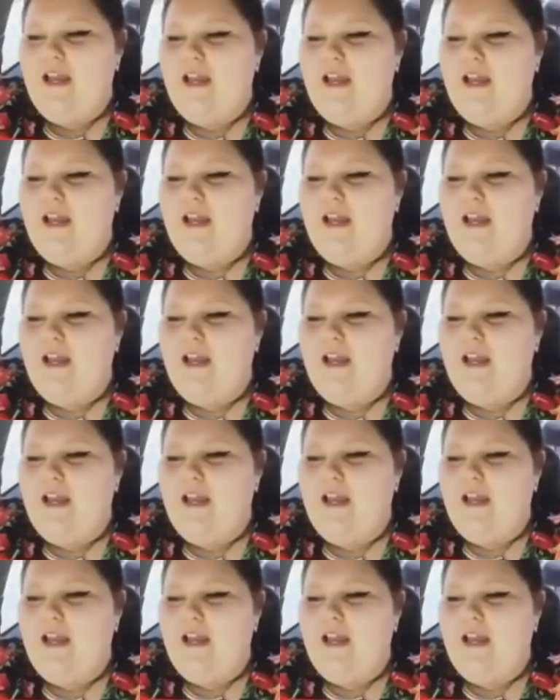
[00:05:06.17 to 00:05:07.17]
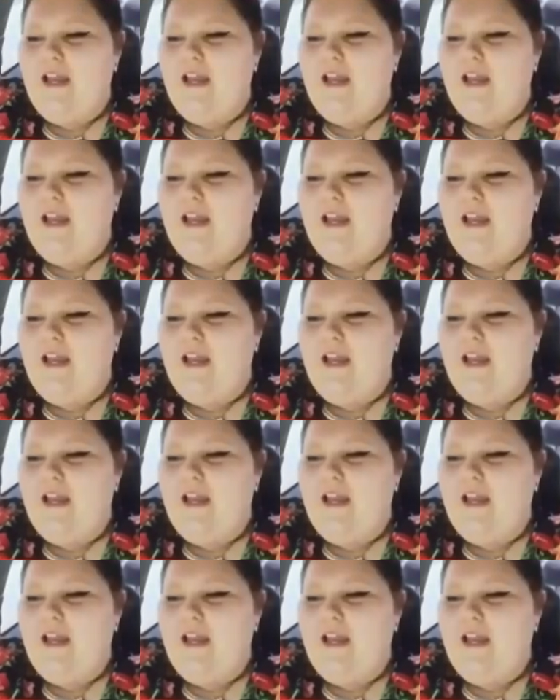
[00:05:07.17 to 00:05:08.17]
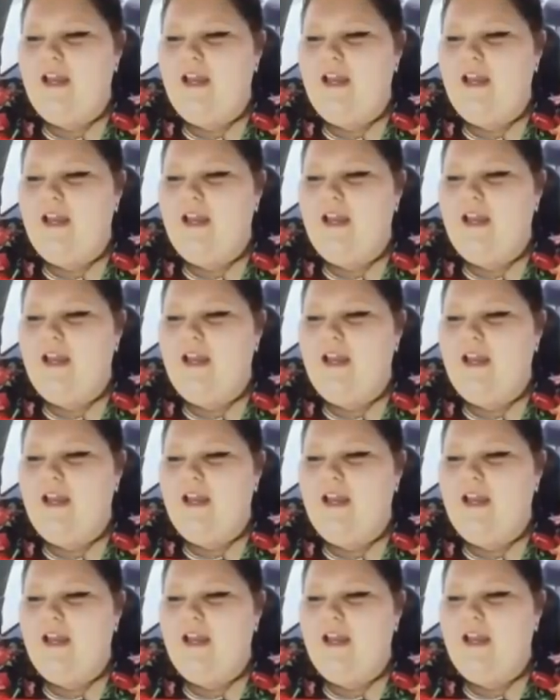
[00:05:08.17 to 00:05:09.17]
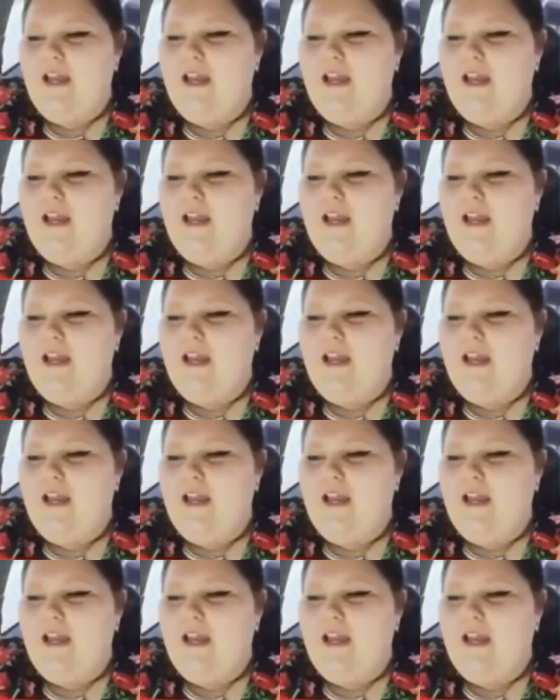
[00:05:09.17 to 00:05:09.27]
This person isn't speaking.